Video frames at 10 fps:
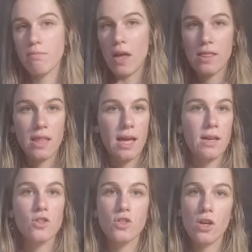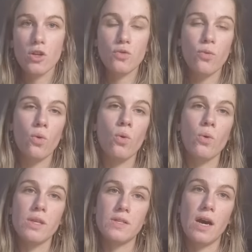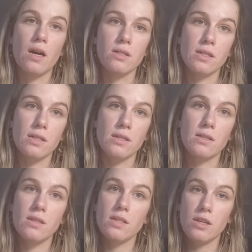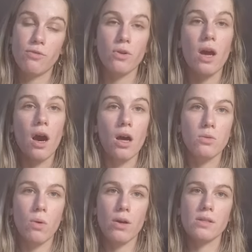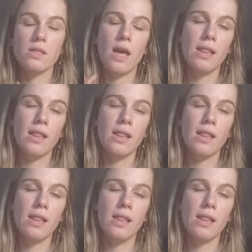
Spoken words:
and then search for this artist's different artworks,